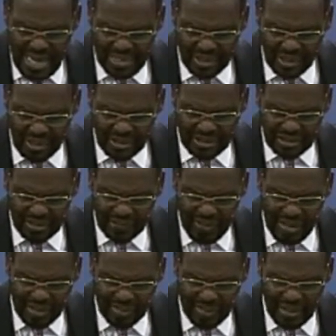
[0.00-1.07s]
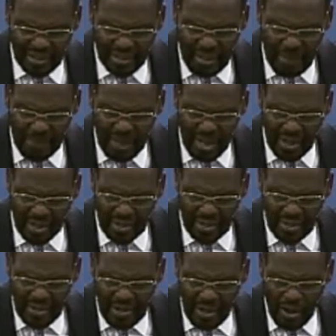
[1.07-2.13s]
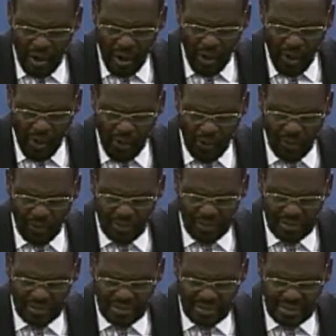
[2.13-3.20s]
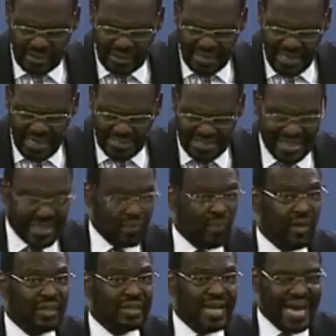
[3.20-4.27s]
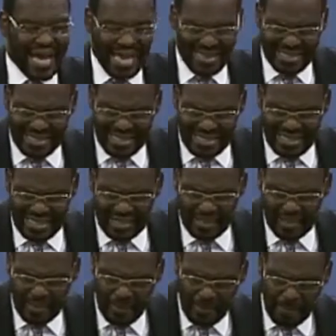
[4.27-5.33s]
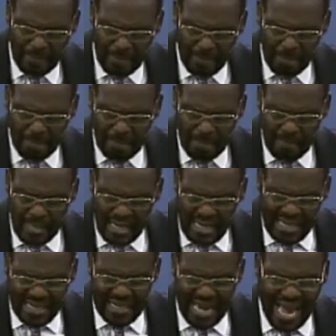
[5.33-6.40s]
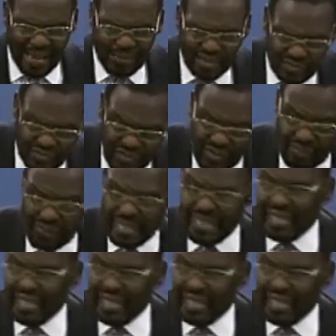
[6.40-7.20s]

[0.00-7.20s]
and goods and divided men among all as anyone had need. In an atmosphere of